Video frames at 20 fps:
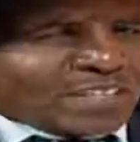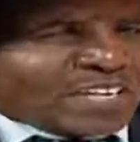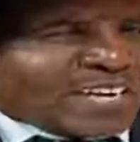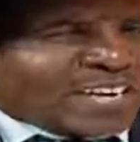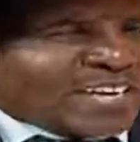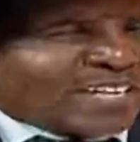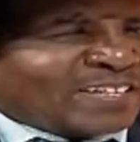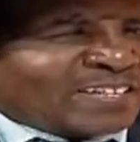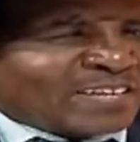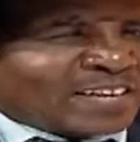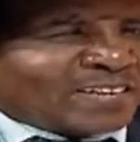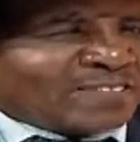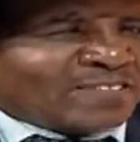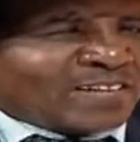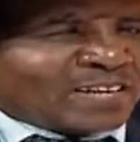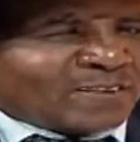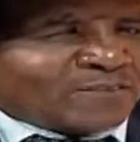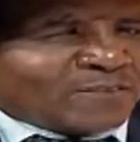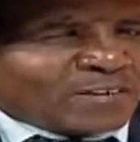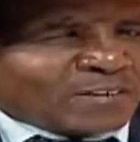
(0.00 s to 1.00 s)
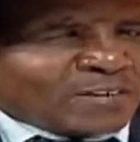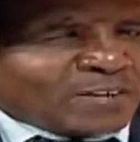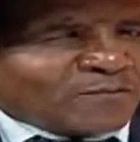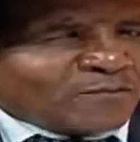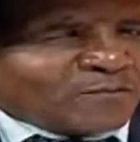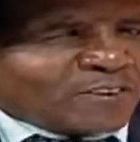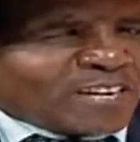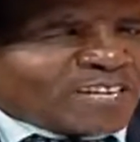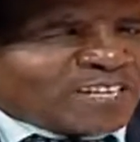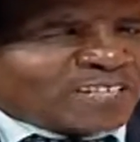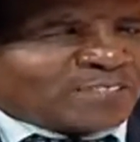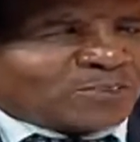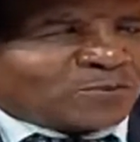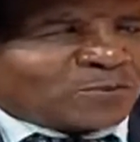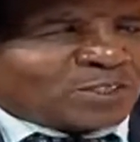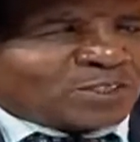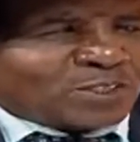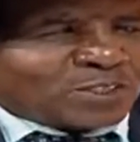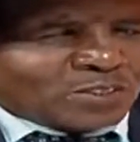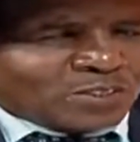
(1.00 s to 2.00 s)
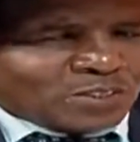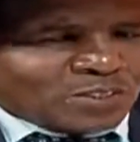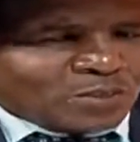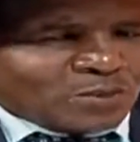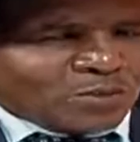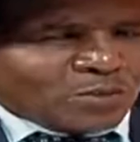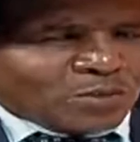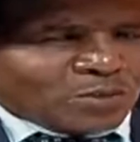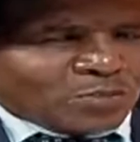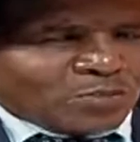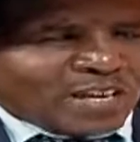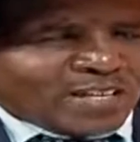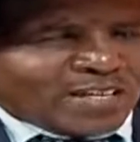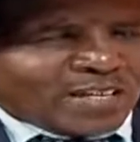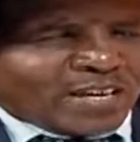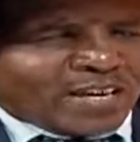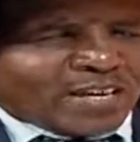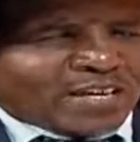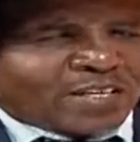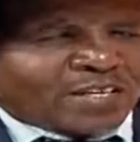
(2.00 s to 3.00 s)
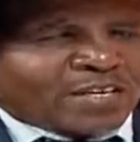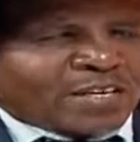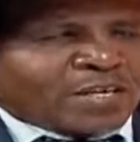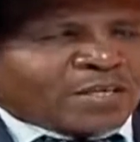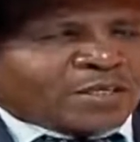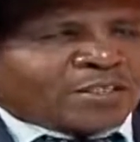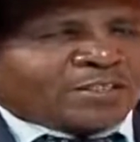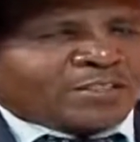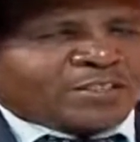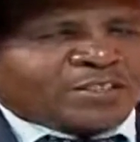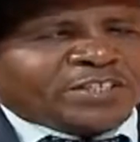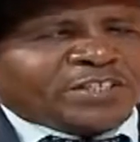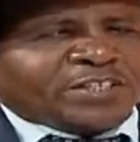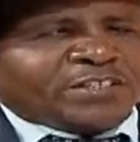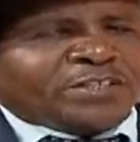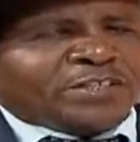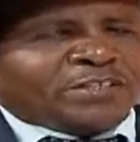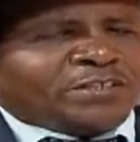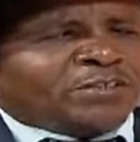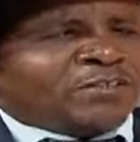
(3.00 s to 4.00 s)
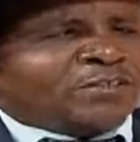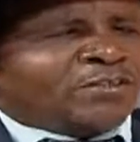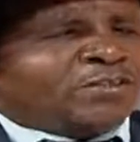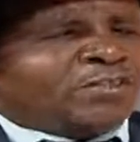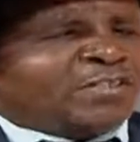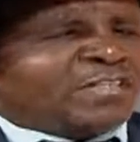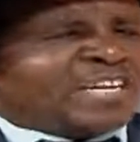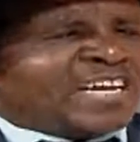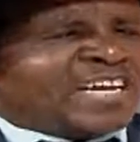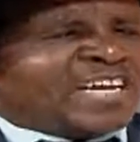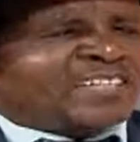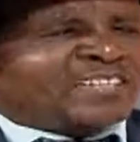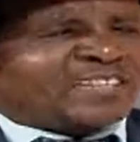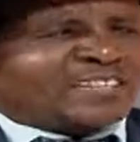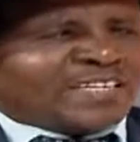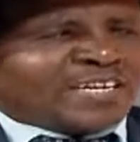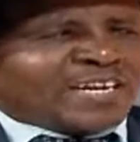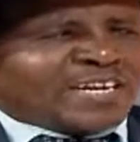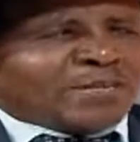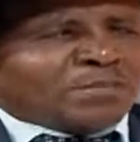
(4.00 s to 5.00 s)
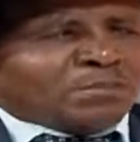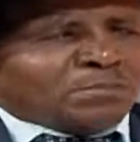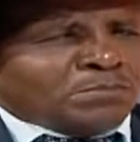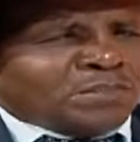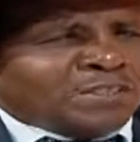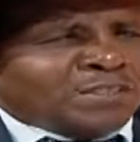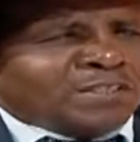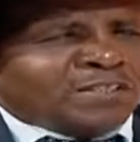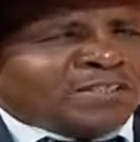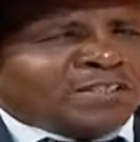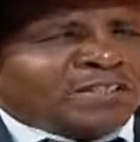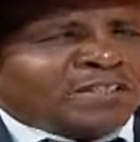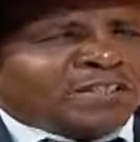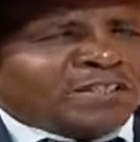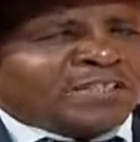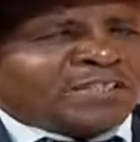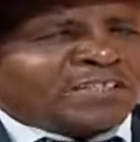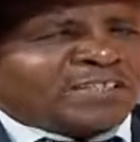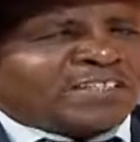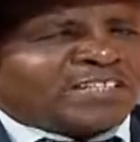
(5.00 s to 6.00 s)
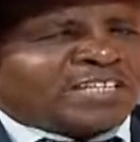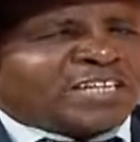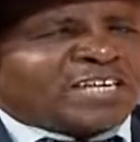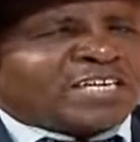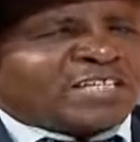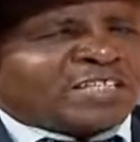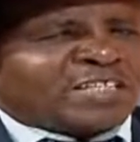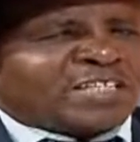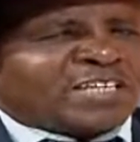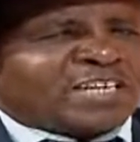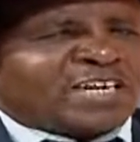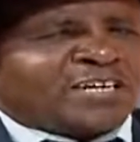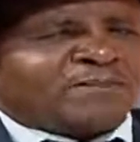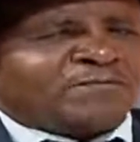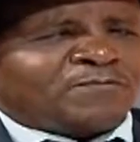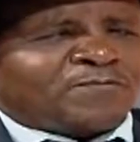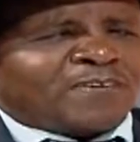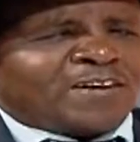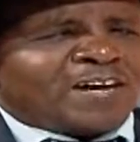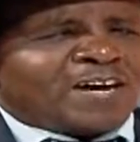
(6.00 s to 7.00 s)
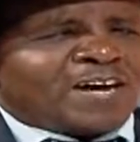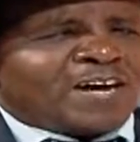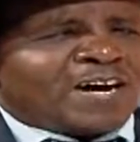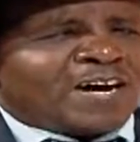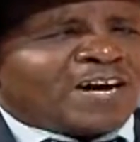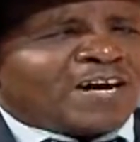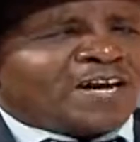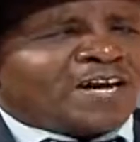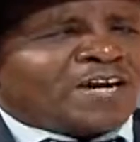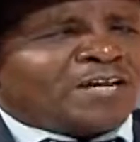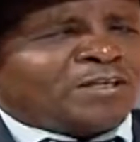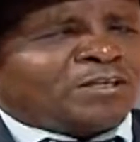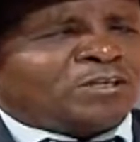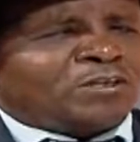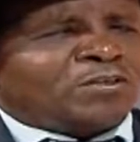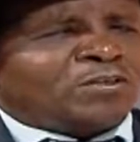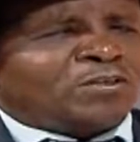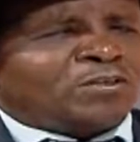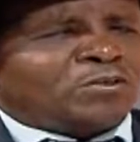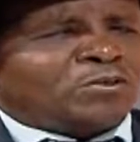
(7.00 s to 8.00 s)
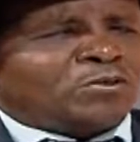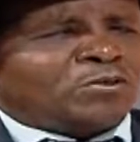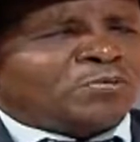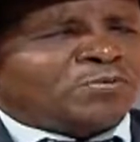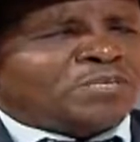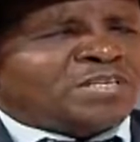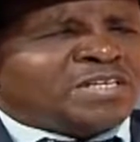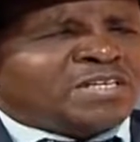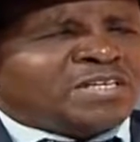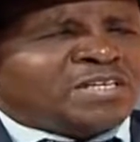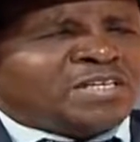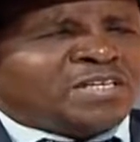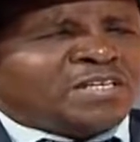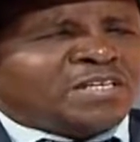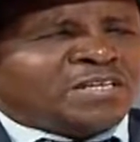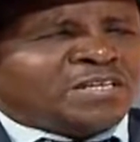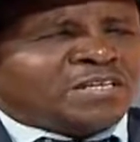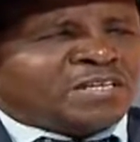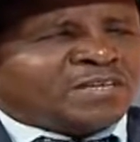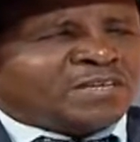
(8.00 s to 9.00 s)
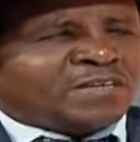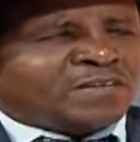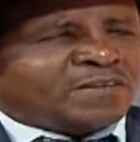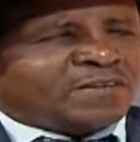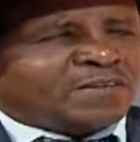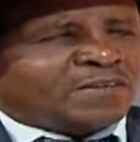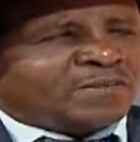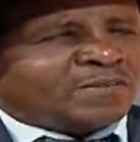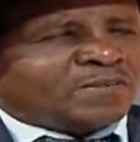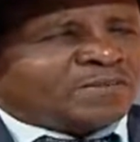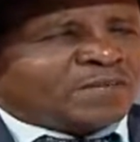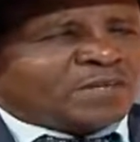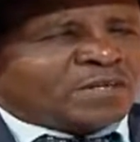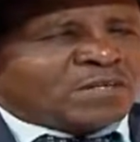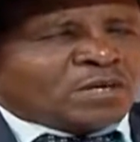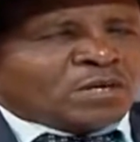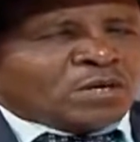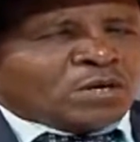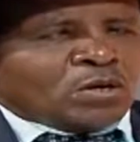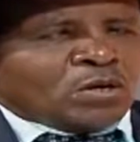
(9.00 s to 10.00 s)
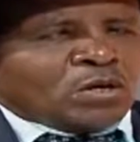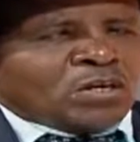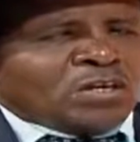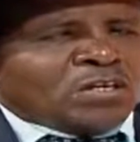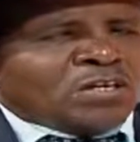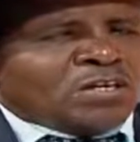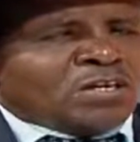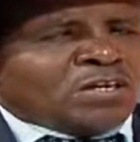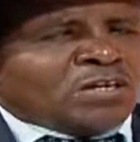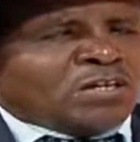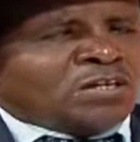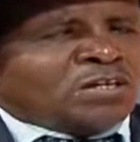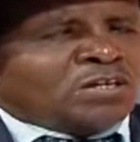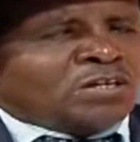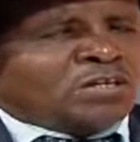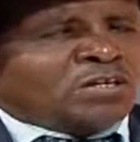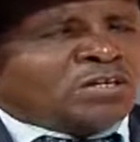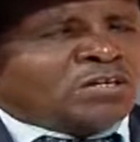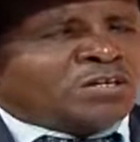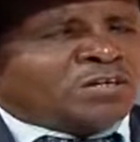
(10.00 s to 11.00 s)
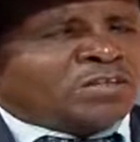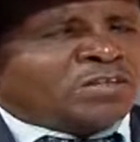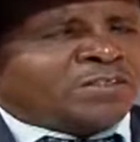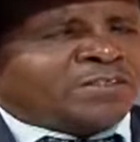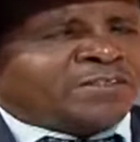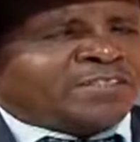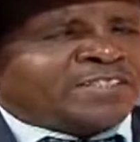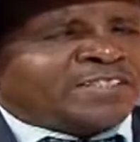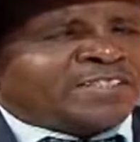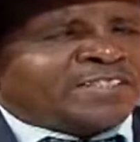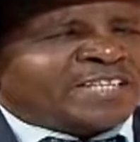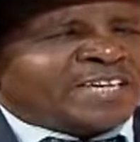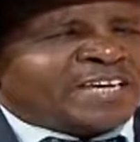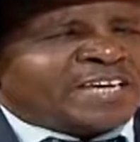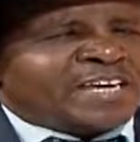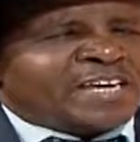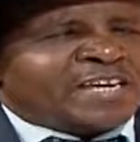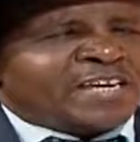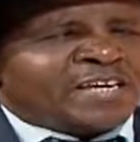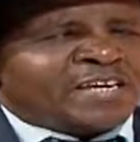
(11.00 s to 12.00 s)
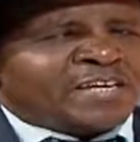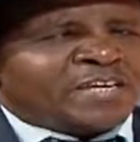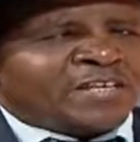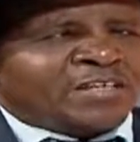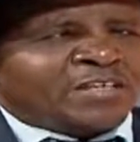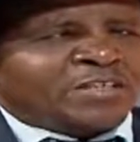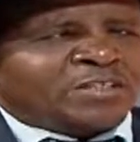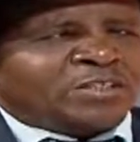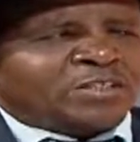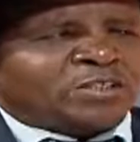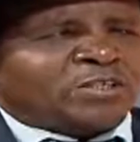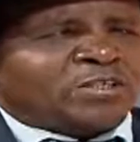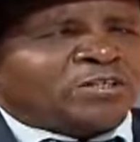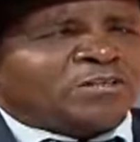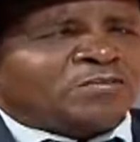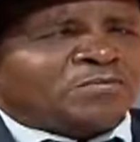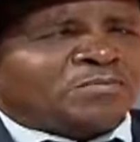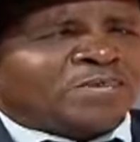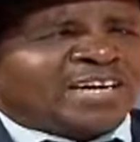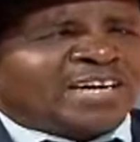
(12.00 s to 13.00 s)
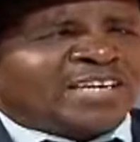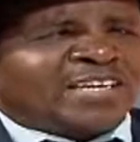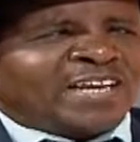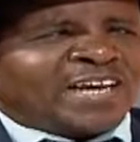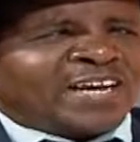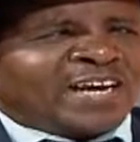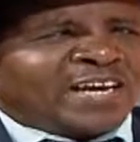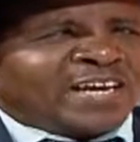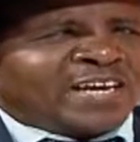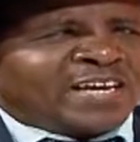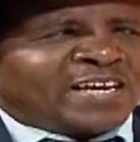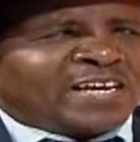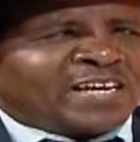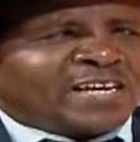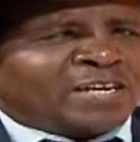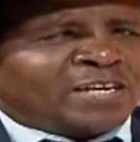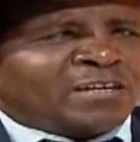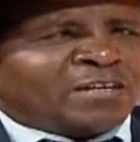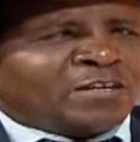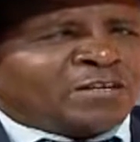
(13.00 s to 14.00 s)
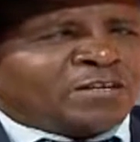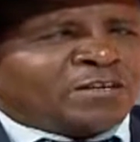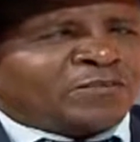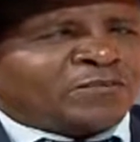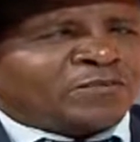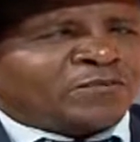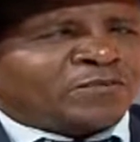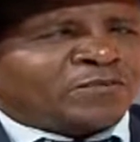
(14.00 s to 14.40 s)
And the refrain is what you might like. Goodness and mercy shall follow me all the days of my life,